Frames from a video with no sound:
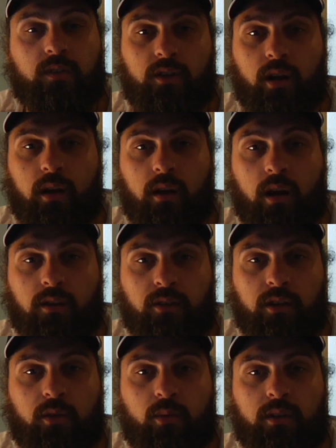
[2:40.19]
So I was
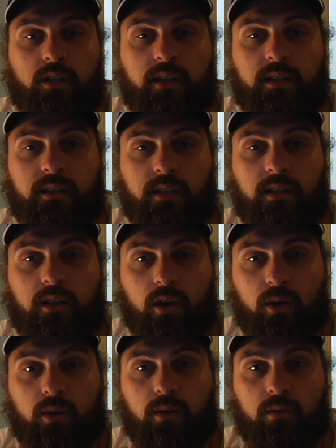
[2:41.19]
looking at what
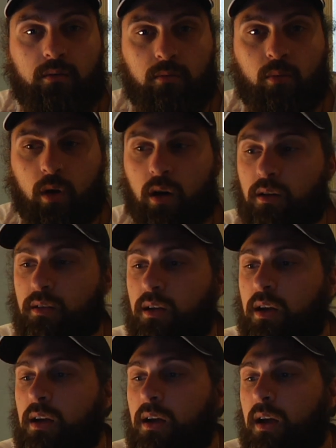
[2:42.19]
Sashiko was,
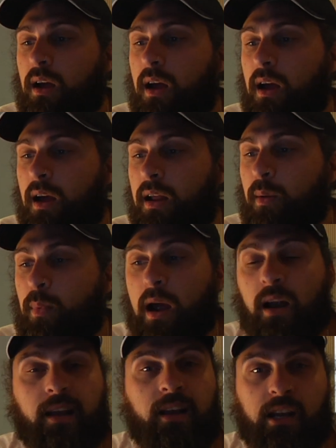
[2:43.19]
and
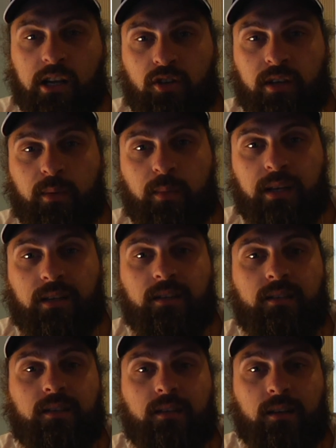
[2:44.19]
apparently it literally
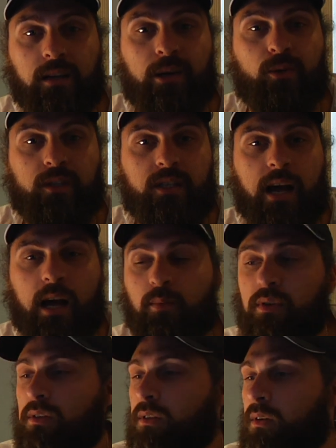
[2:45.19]
means little
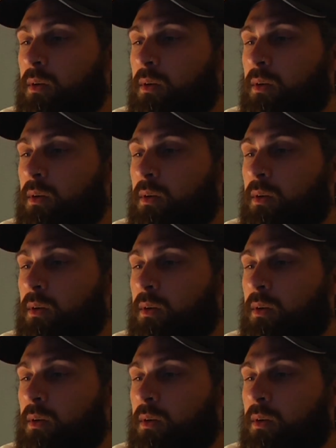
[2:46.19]
stabs.